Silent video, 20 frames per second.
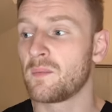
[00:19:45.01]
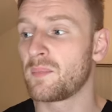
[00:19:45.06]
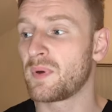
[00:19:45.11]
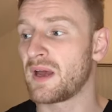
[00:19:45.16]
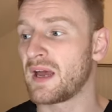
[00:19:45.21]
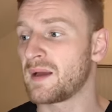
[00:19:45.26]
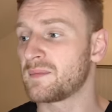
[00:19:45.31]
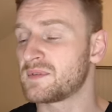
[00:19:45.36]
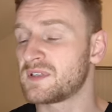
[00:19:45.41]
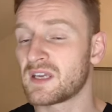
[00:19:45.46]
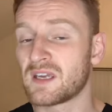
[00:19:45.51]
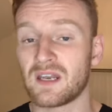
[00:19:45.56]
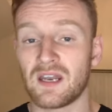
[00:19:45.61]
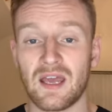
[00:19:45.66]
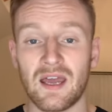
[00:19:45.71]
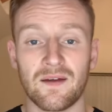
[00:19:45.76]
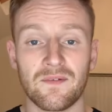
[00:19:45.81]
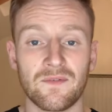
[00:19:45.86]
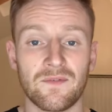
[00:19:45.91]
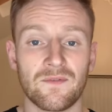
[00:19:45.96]
Perhaps they're going
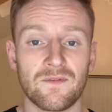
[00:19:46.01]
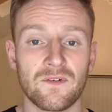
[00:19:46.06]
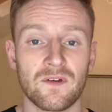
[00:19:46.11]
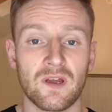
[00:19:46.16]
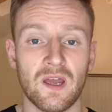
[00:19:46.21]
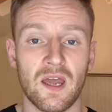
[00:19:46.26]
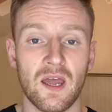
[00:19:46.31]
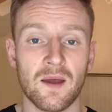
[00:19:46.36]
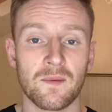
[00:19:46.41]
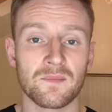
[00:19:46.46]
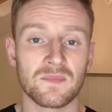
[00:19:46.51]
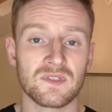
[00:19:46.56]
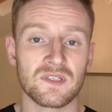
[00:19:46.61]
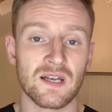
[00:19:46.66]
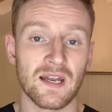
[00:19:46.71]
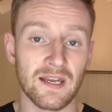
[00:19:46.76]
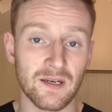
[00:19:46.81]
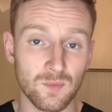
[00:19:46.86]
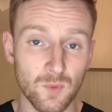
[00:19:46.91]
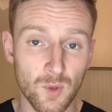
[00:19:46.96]
to have um,
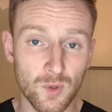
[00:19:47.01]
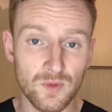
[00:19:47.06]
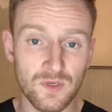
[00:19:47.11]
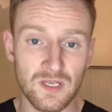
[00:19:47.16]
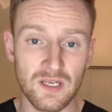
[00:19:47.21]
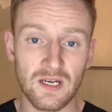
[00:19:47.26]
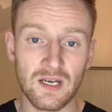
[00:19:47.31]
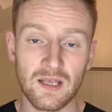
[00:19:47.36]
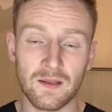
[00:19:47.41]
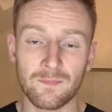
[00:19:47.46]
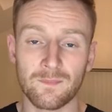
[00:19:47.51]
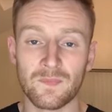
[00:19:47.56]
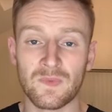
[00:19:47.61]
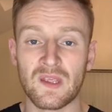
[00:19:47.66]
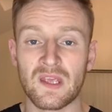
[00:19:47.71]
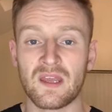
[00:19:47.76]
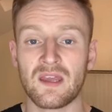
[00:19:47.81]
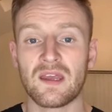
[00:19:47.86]
delayed wound healing.